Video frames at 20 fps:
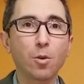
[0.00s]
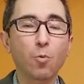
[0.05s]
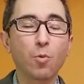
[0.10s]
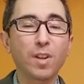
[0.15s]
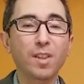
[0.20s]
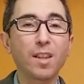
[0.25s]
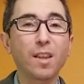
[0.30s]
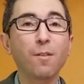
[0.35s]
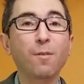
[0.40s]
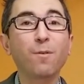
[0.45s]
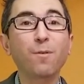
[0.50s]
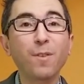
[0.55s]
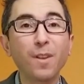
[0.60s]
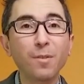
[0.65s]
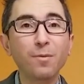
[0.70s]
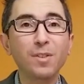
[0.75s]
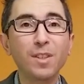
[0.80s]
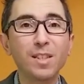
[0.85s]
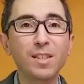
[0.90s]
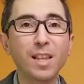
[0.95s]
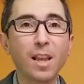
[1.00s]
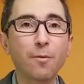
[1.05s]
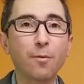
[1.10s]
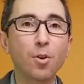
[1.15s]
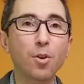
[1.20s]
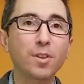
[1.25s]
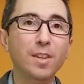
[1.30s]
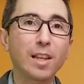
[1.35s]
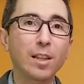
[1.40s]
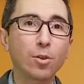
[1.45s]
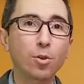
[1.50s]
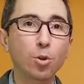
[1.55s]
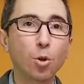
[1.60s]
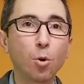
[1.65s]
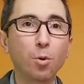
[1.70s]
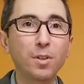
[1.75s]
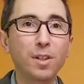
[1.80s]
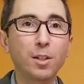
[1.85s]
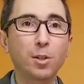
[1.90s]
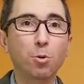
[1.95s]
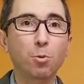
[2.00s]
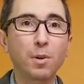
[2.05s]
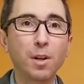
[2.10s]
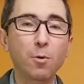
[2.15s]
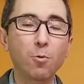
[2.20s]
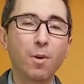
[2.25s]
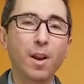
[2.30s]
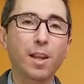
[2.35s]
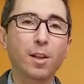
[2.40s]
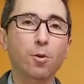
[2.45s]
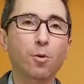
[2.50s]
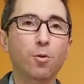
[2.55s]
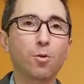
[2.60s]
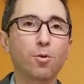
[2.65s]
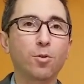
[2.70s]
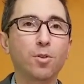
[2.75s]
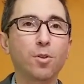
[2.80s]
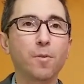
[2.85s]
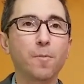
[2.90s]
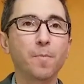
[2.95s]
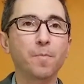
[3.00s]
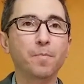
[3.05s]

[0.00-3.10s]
with a 57-33 record.